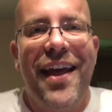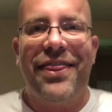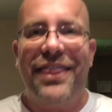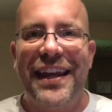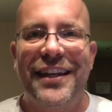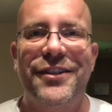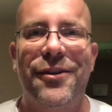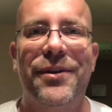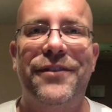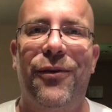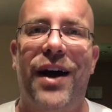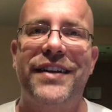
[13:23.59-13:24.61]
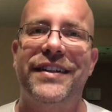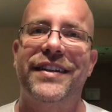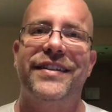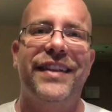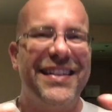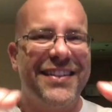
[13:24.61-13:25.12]
Thank you so much much for watching
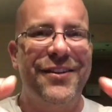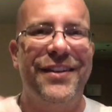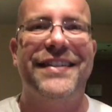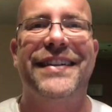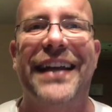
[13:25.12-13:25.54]
this and let's do this